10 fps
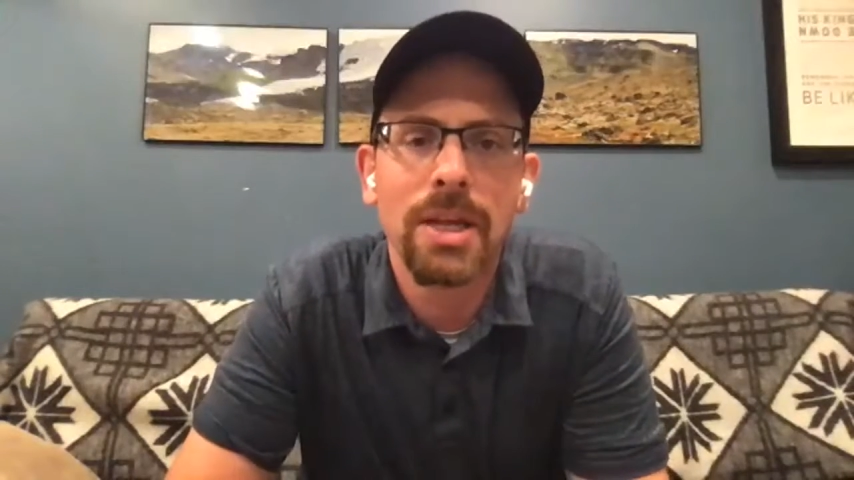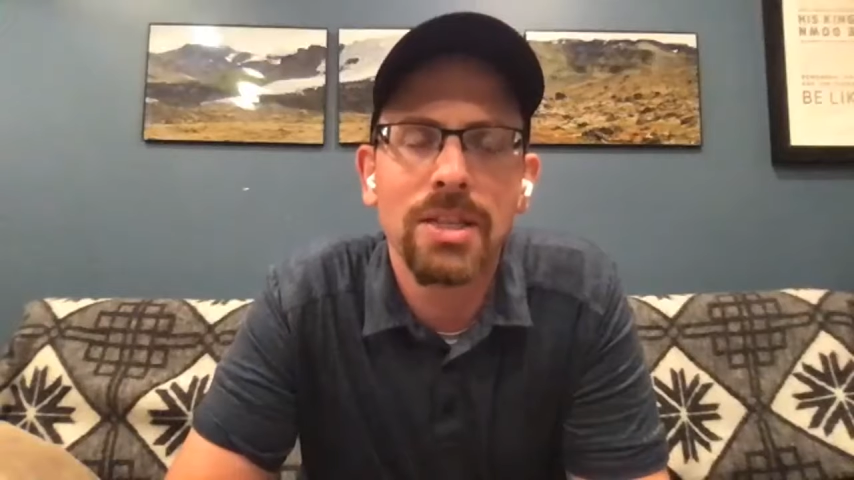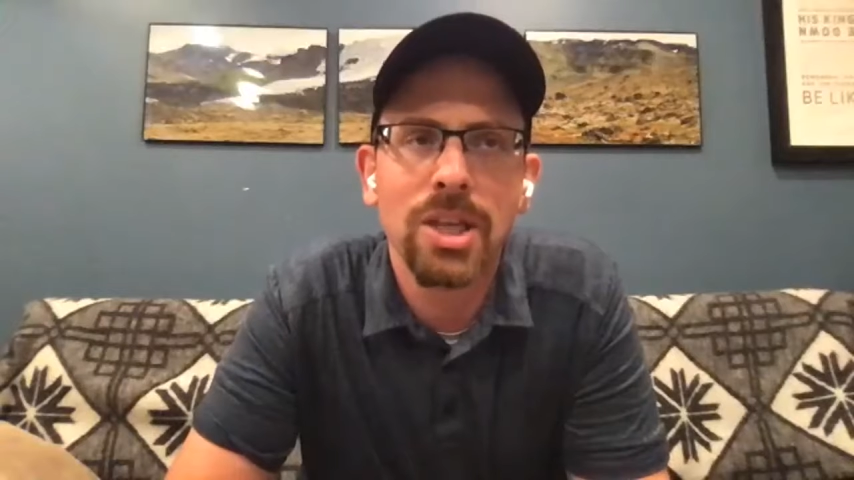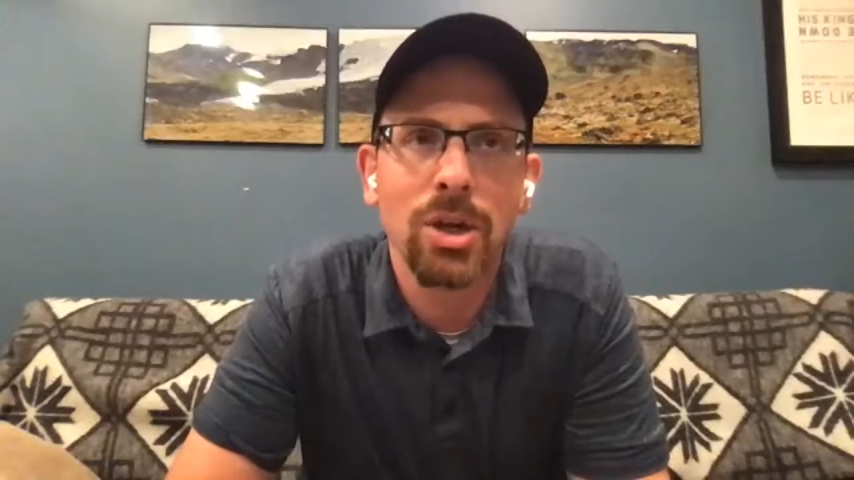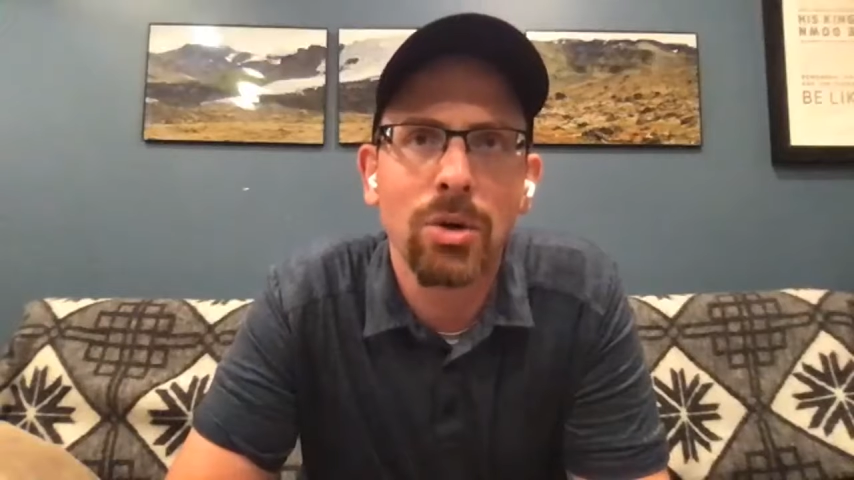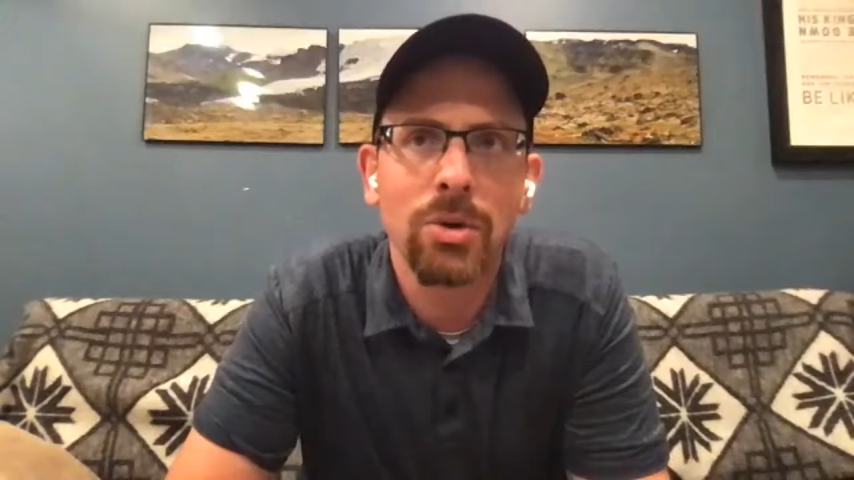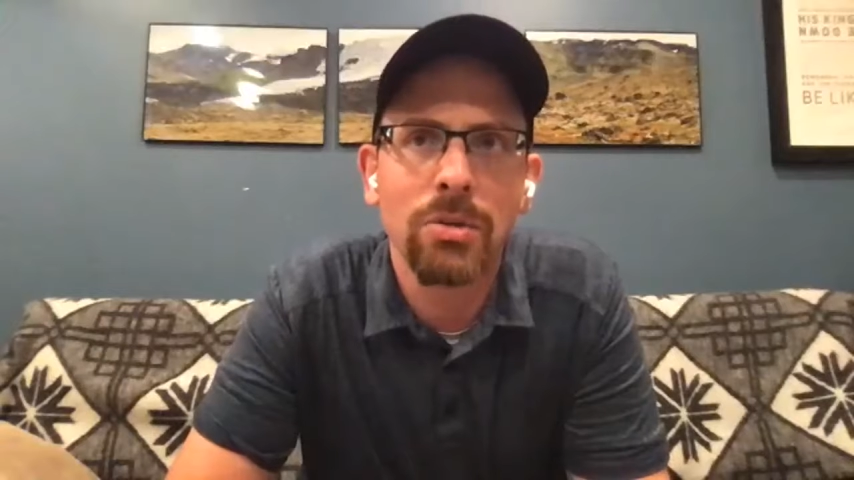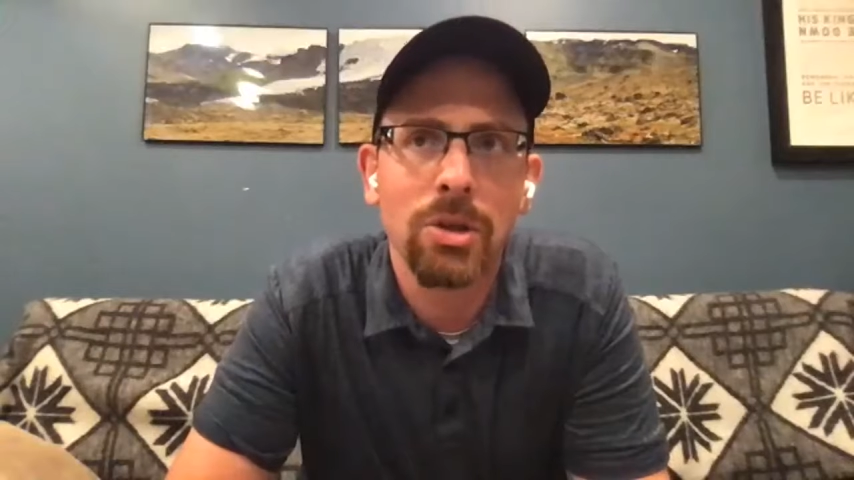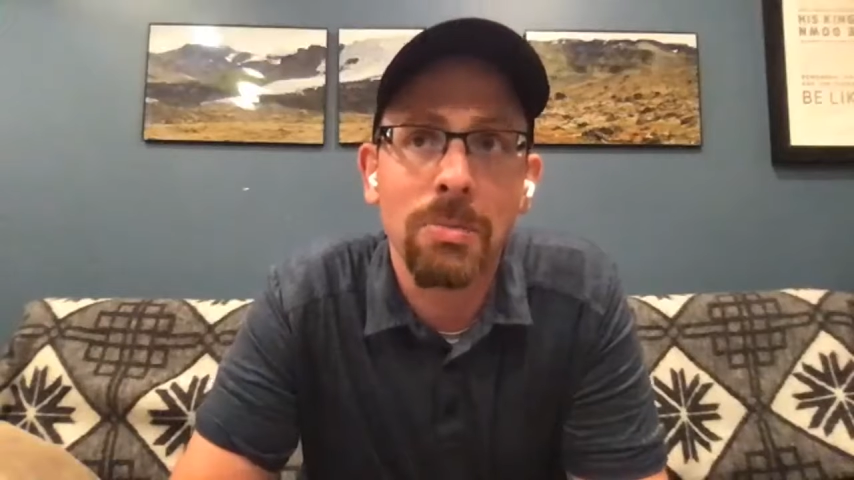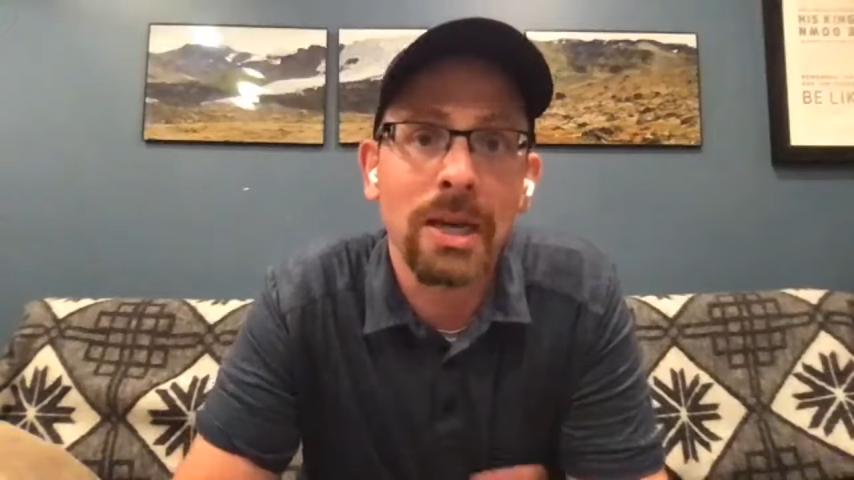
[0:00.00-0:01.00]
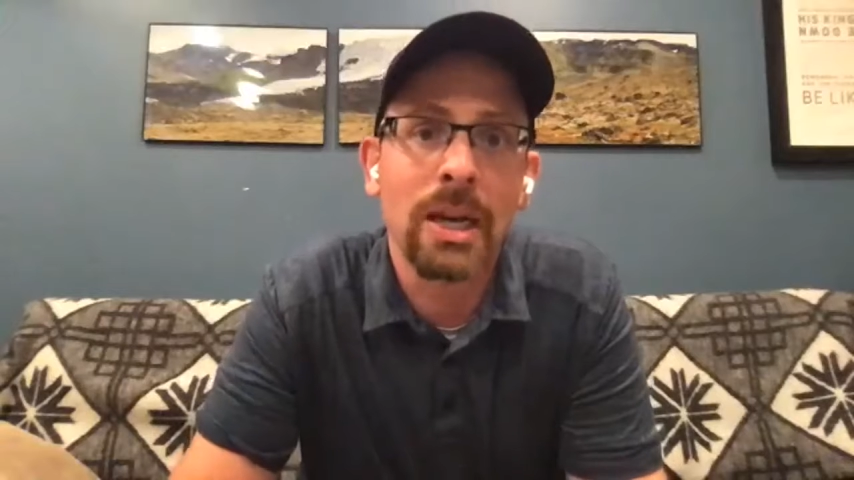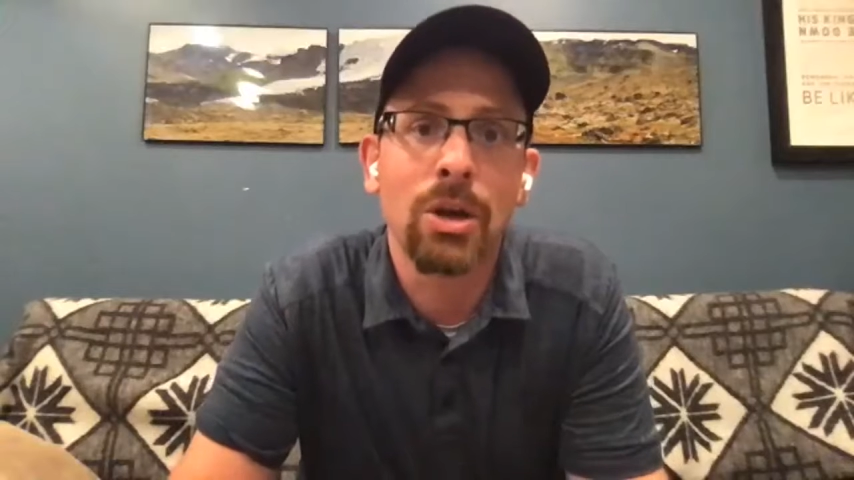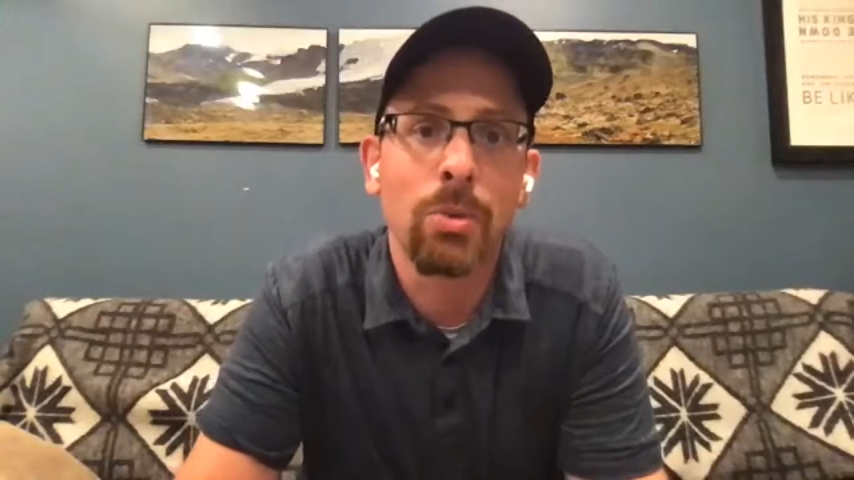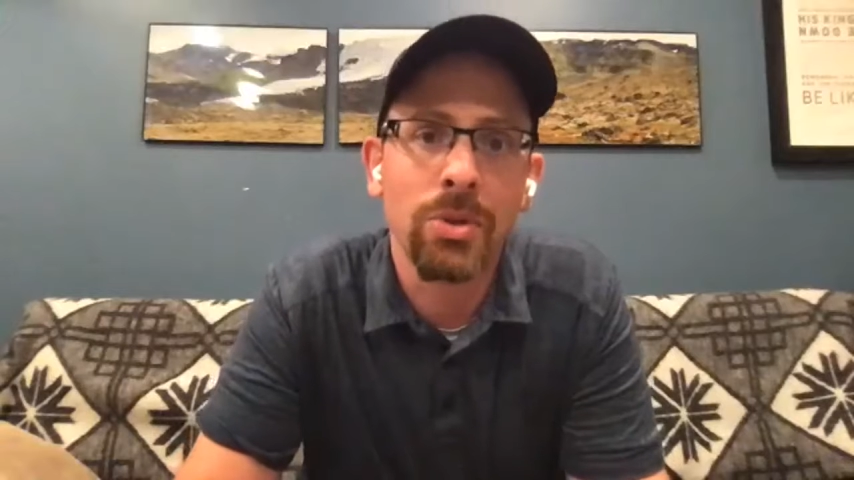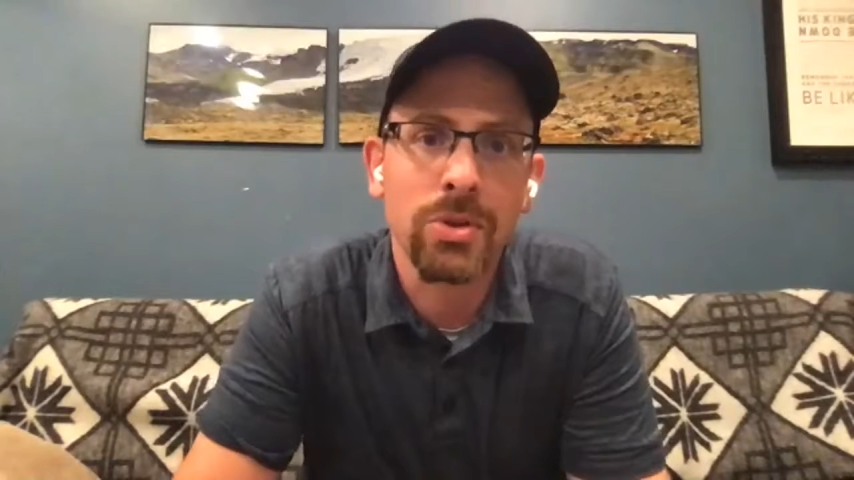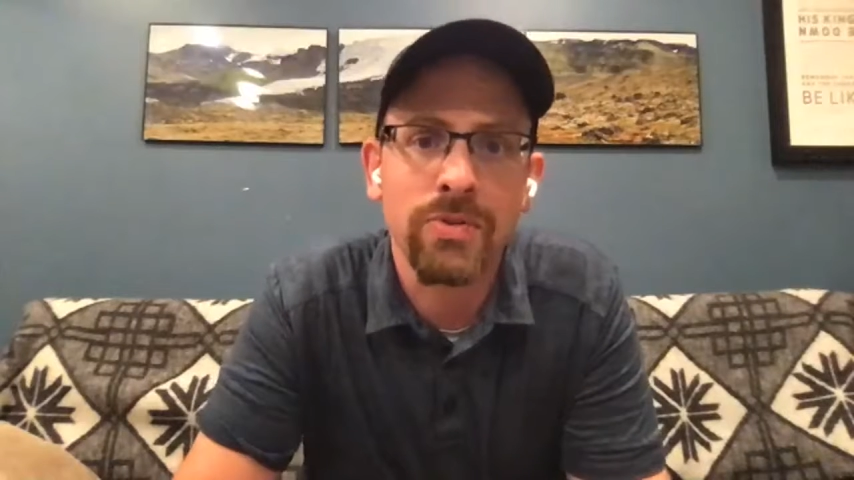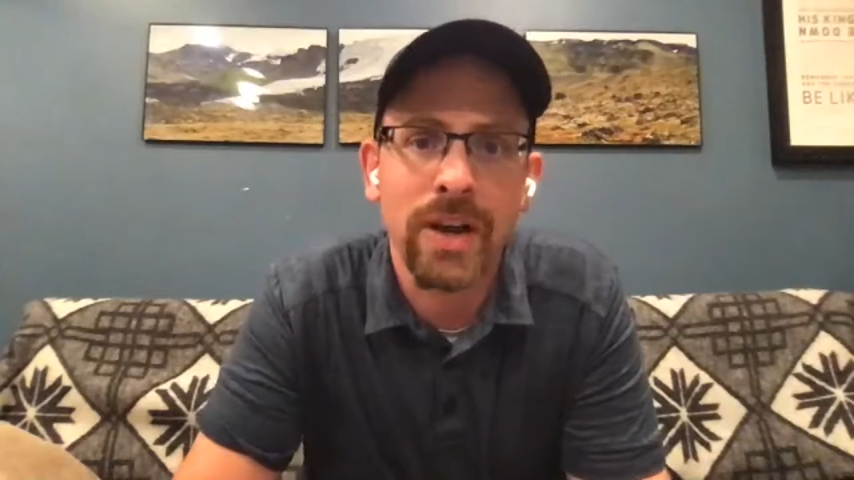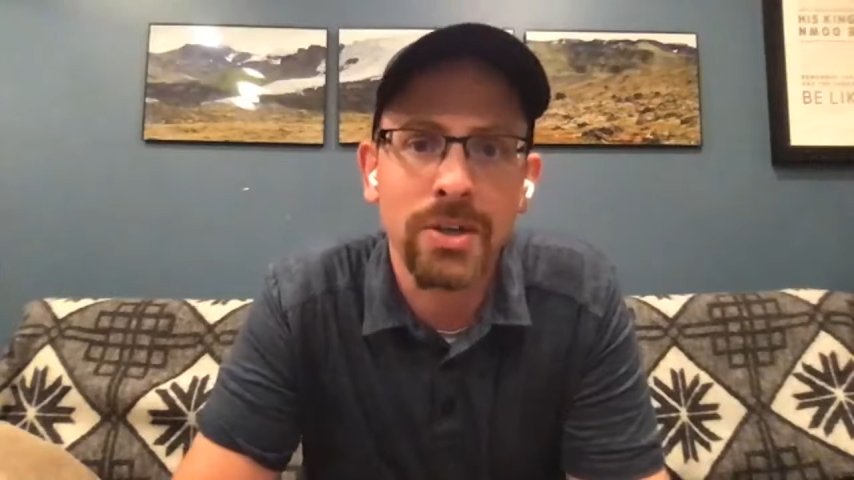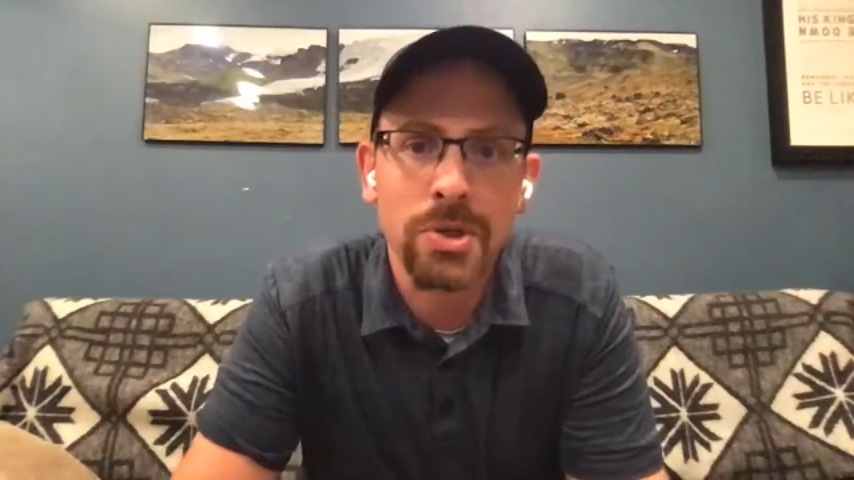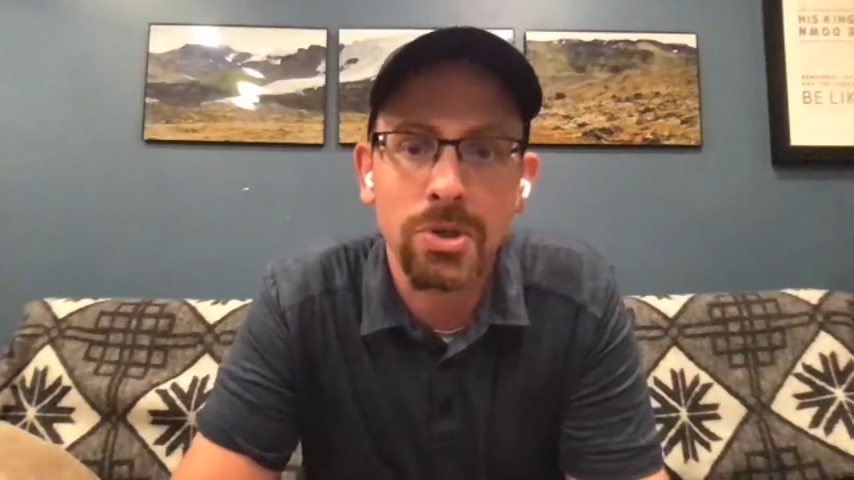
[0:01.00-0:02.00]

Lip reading: You know, you might not know where those files are.